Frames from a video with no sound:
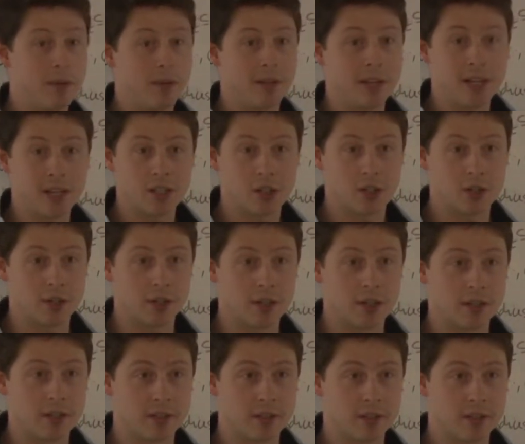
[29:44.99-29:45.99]
reduction that
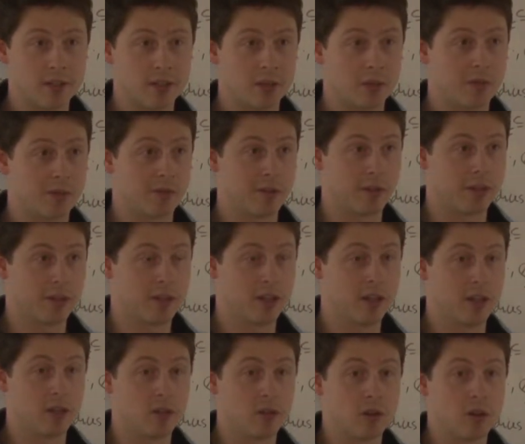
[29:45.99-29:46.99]
is a sort of
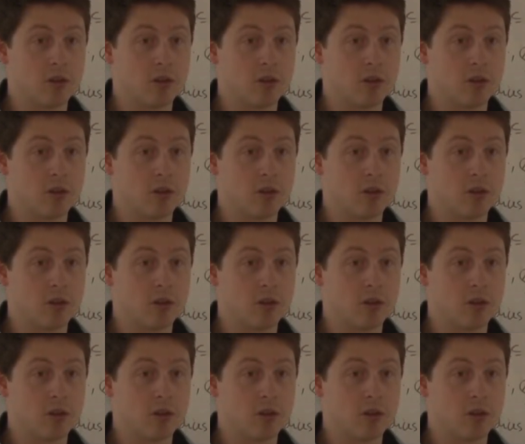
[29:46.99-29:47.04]
a